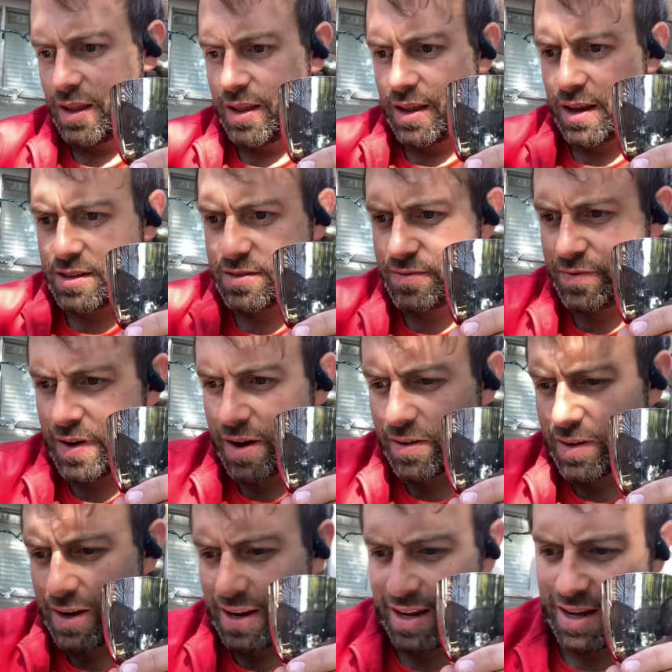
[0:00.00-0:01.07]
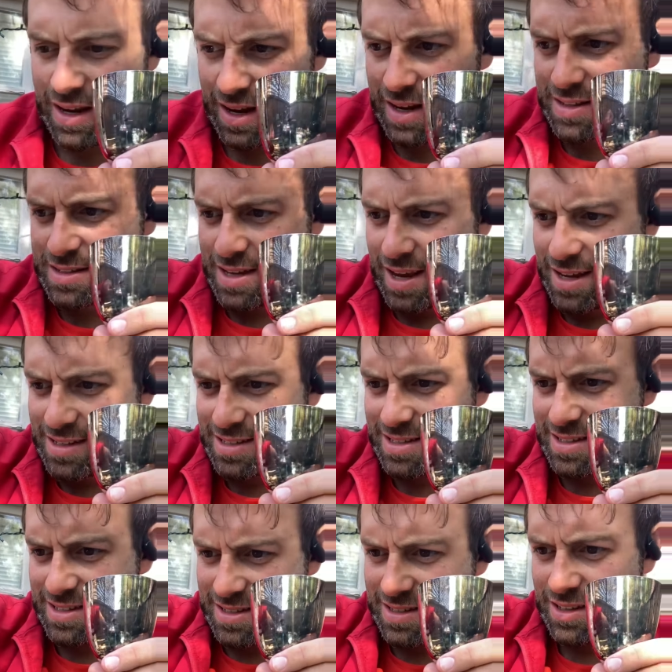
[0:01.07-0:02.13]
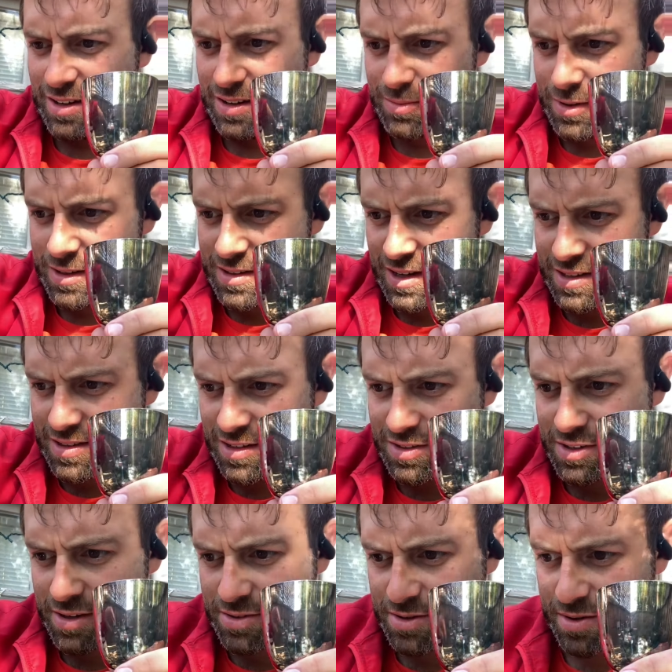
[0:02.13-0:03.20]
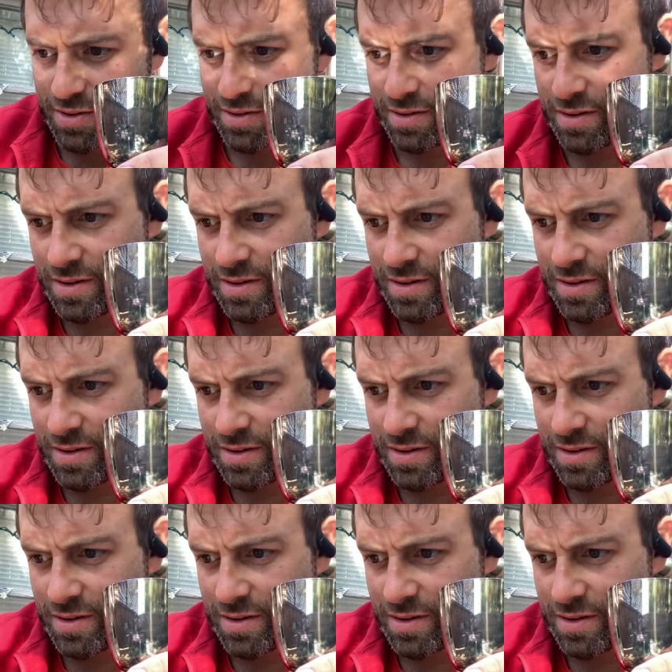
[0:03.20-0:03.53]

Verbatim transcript: That's very, it tastes, you can really taste the ginger. It